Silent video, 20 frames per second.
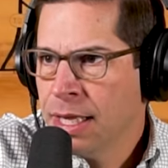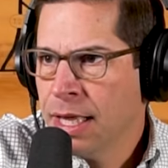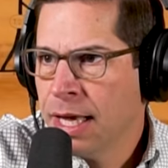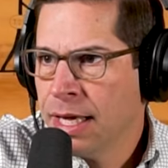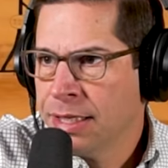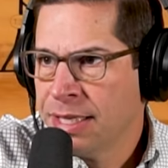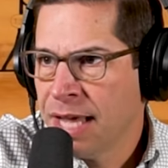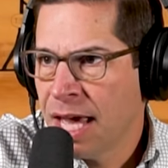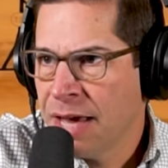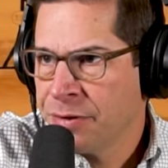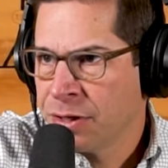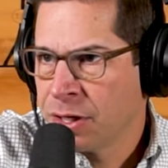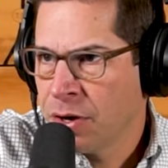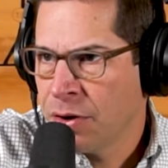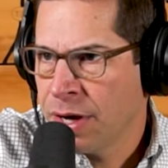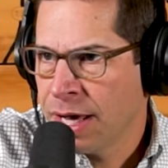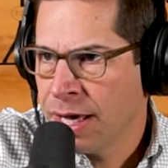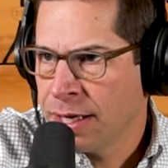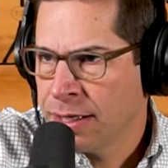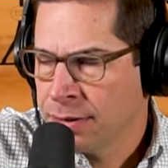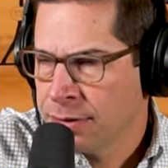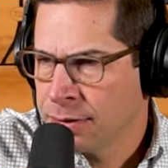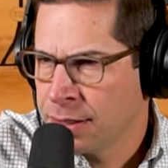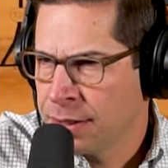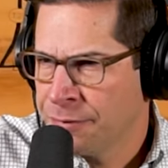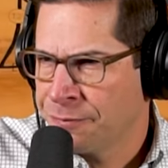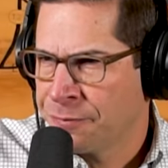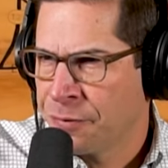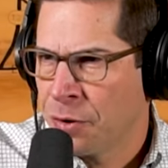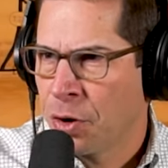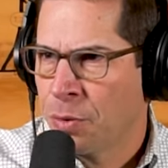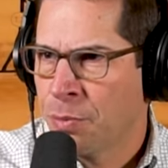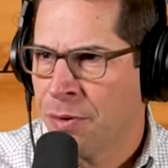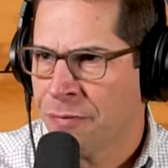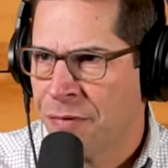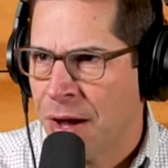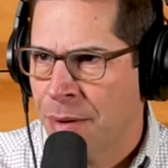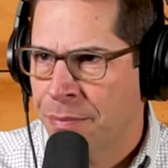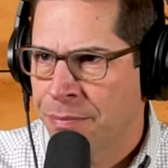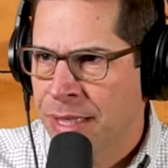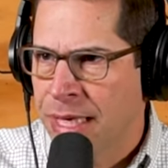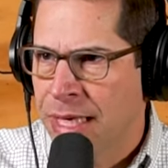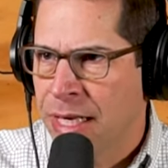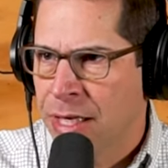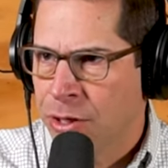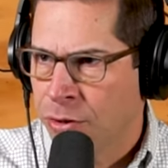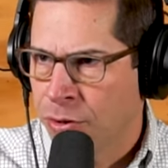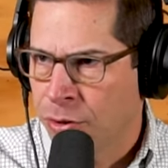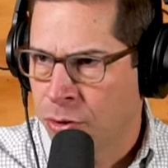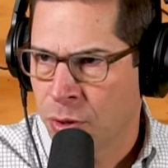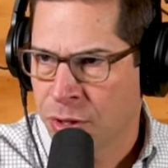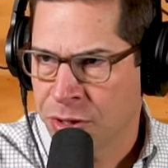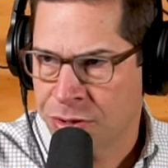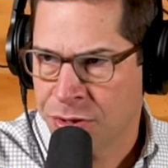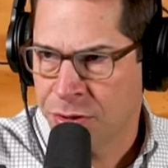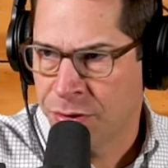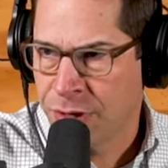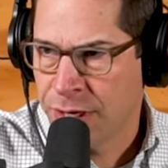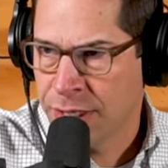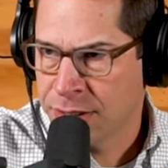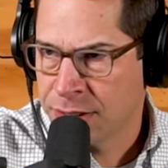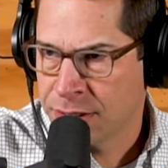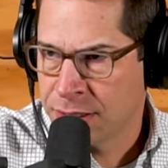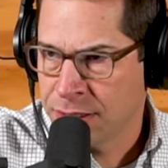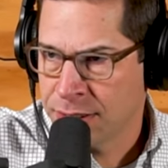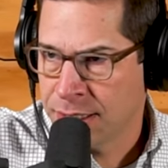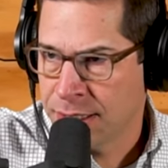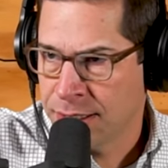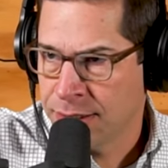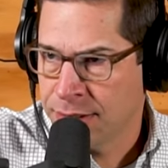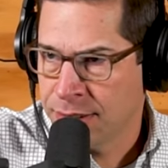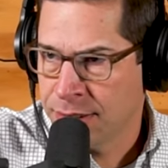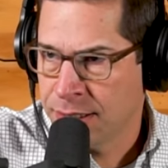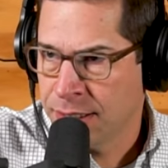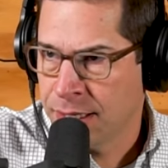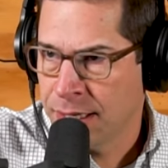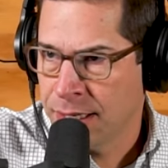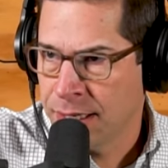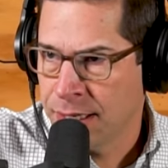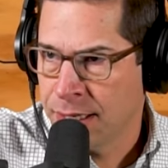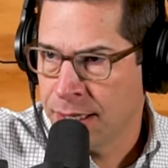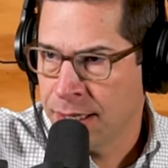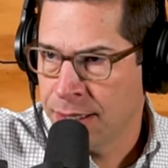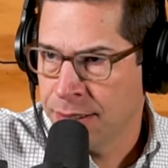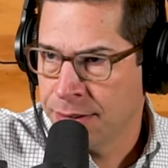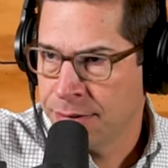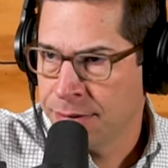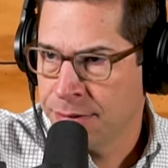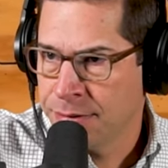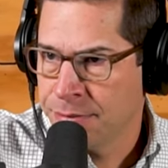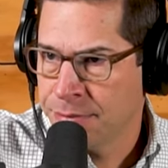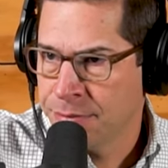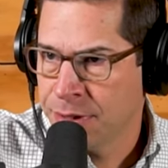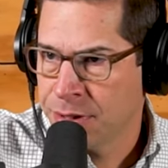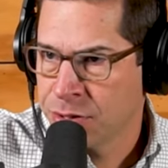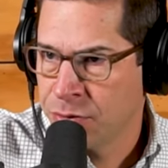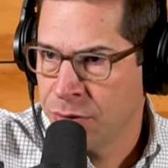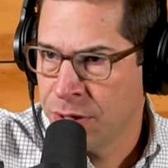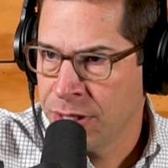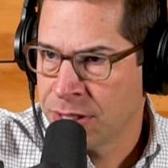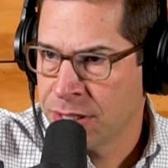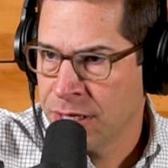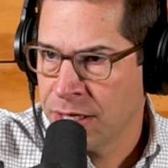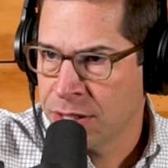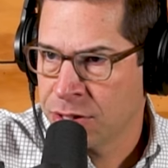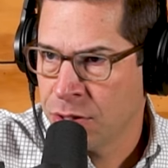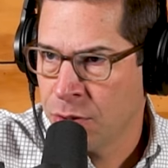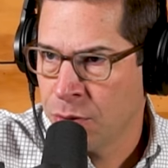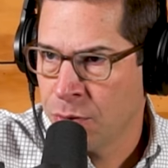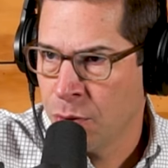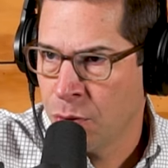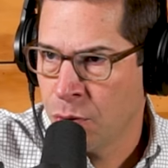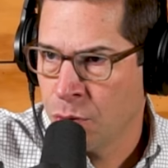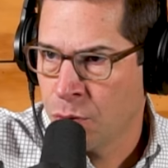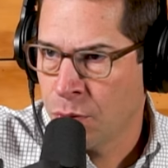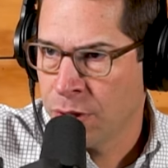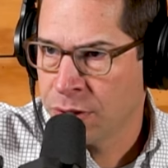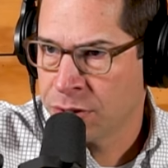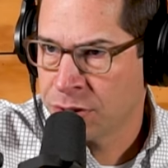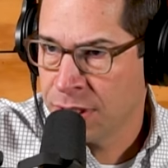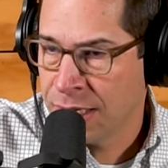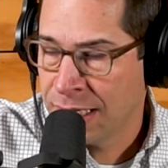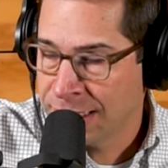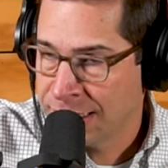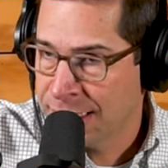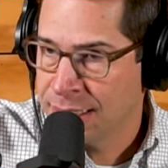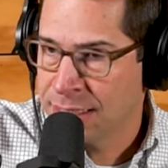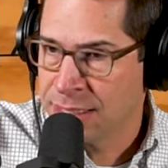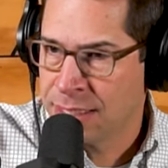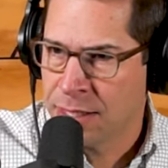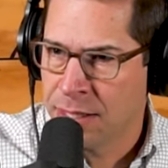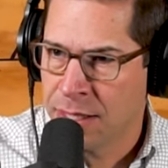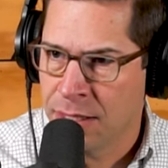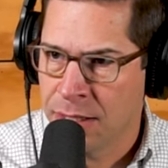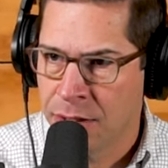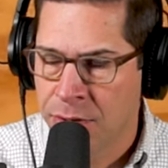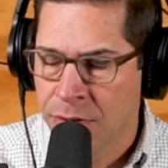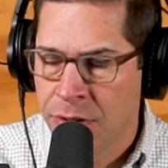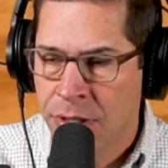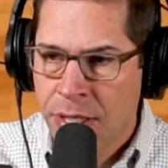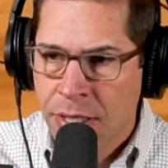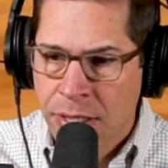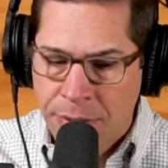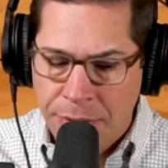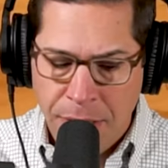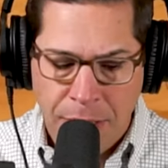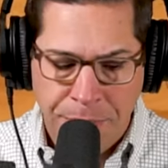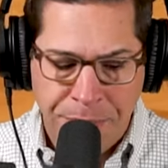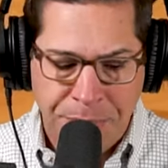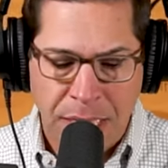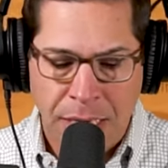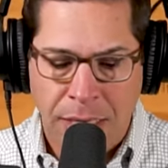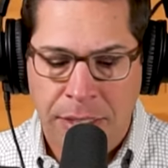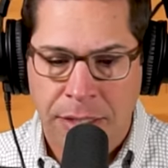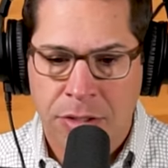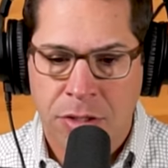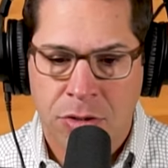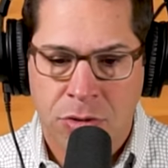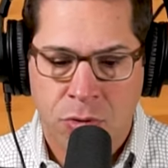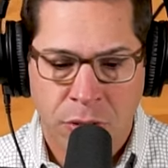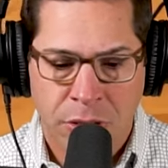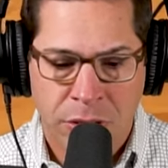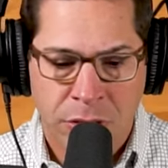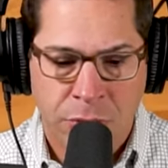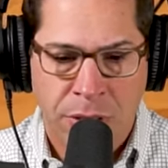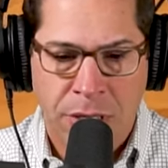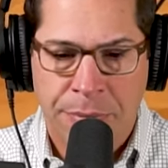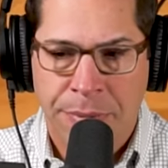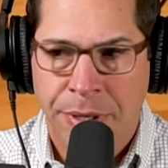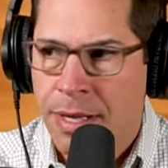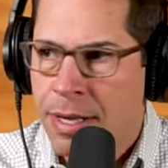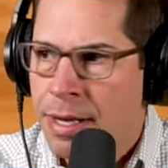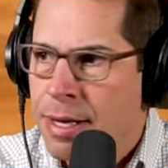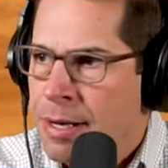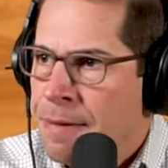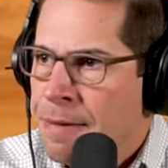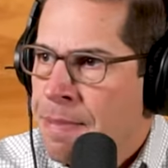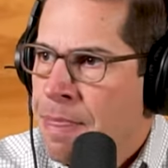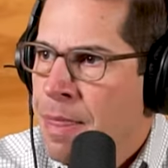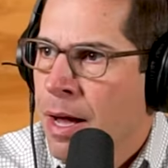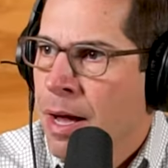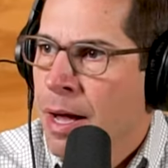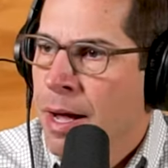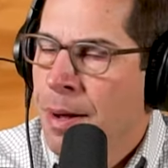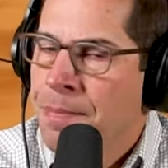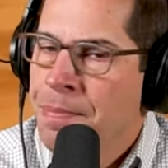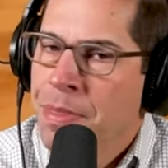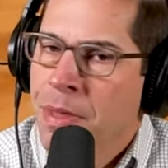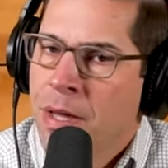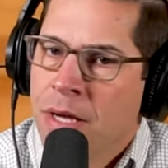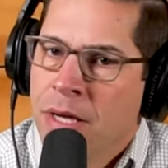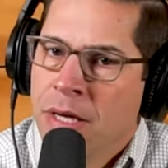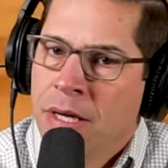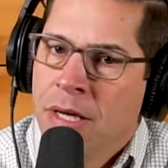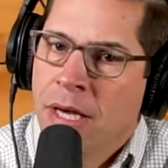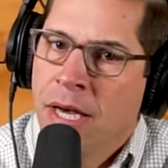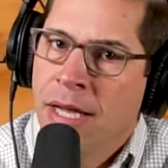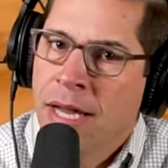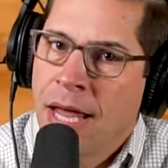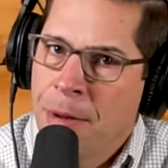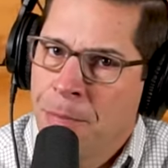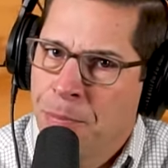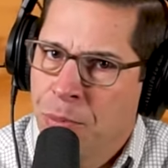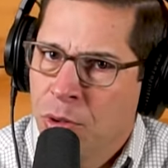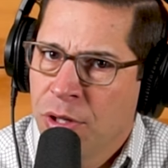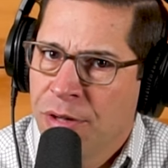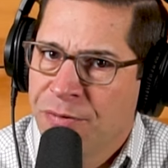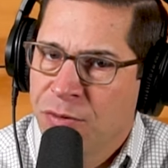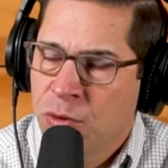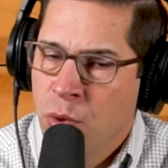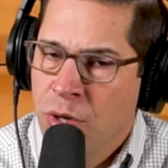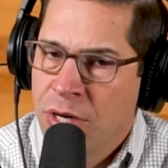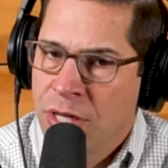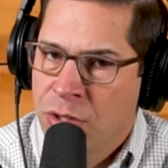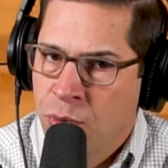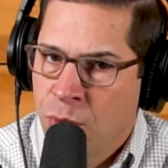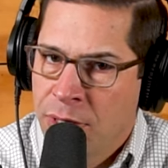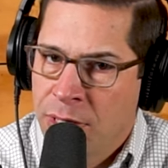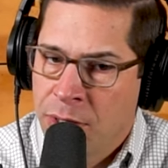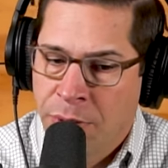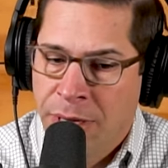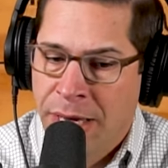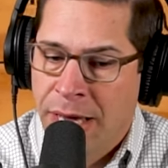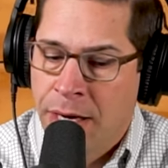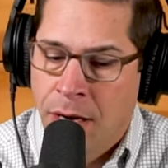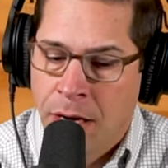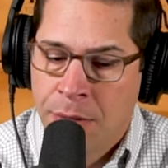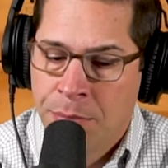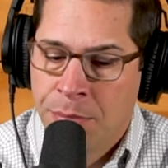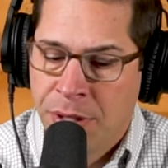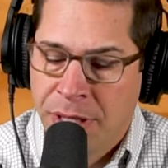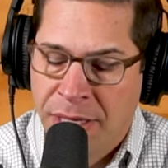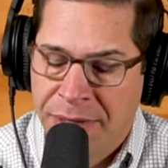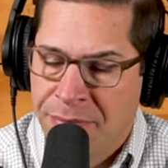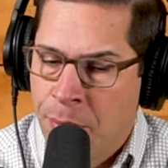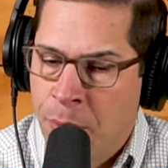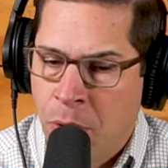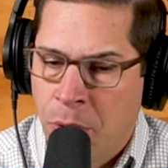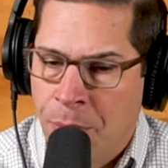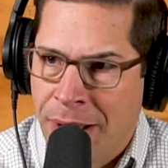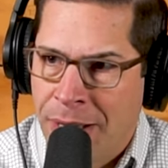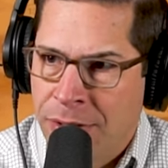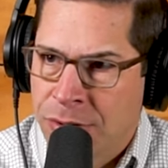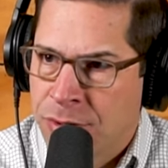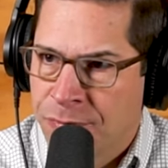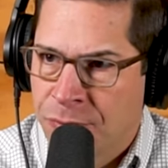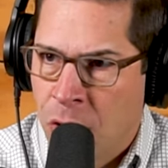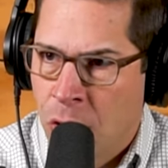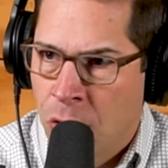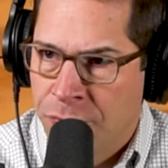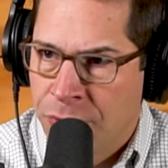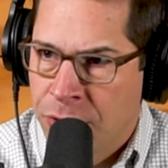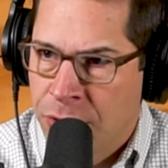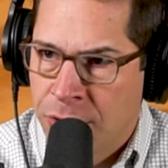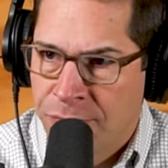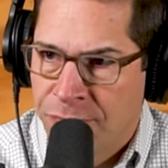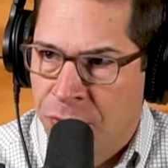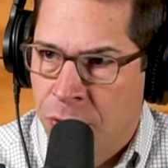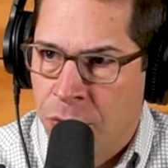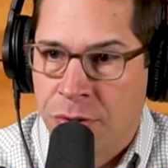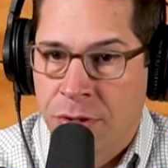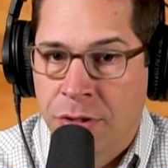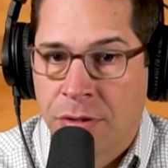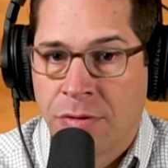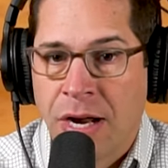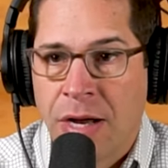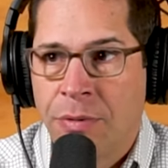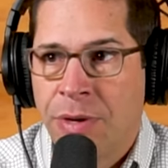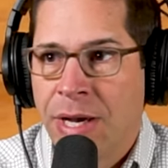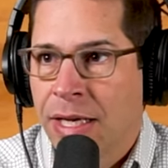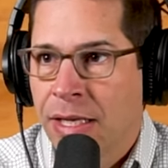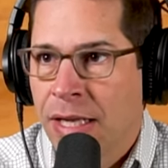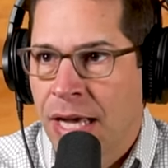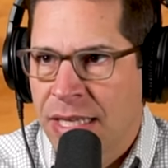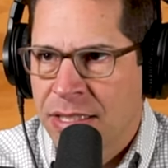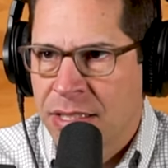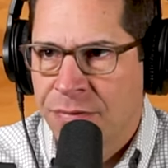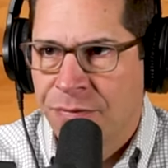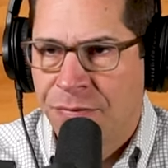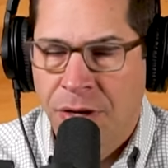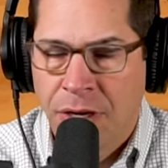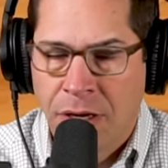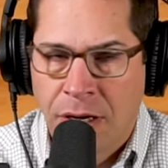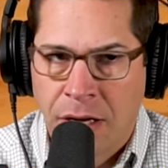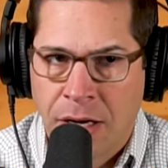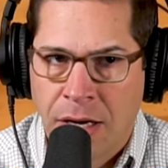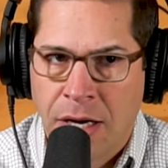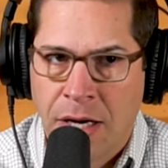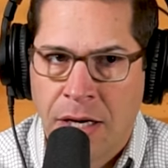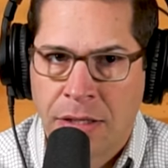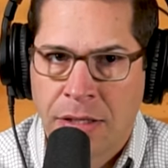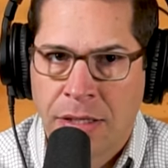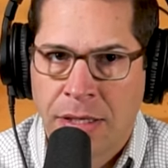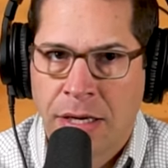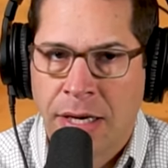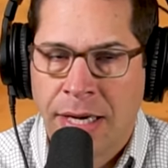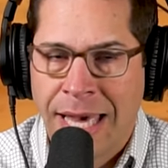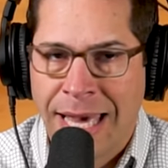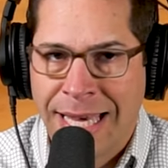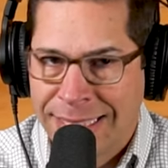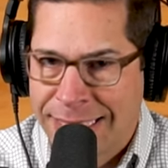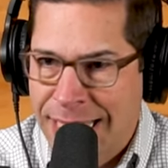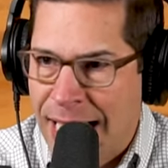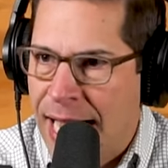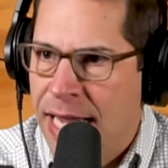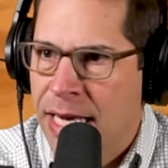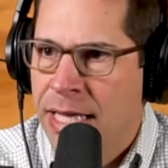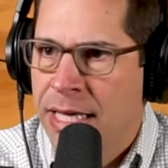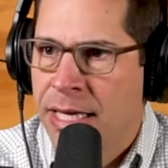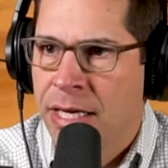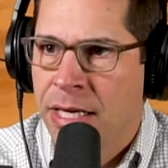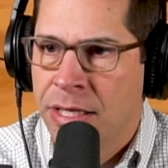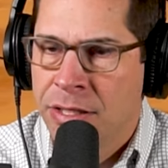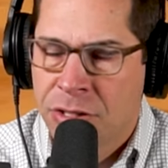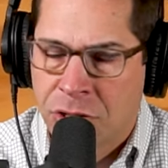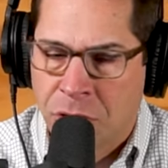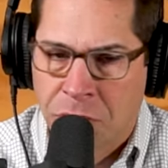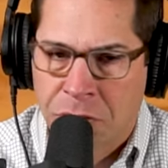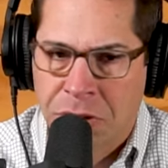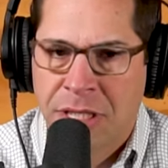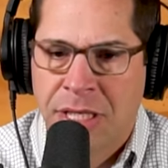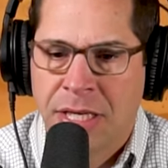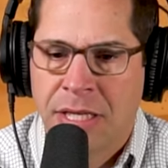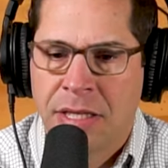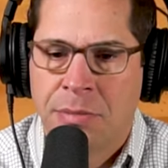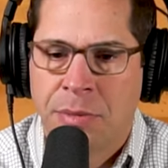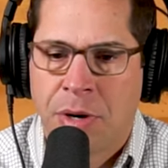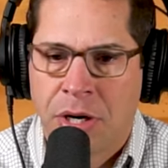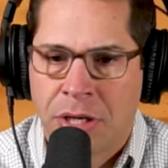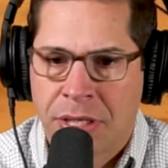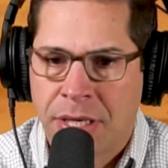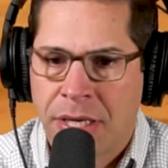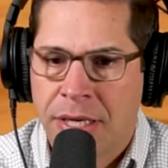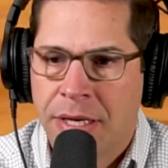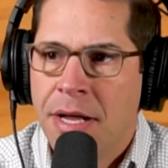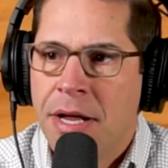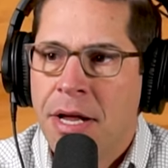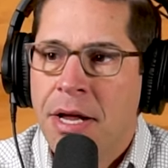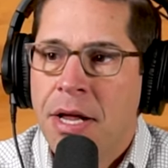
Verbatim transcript: And David, go ahead and confirm if I'm getting your question right, just because I I uh, my screen's not showing the whole question. I did see that you updated it to 2020, but um, in April of 2020, we had unbelievable amounts of COVID confusion, right? We had lots of uh, uh, anxiety and uncertainty in the market.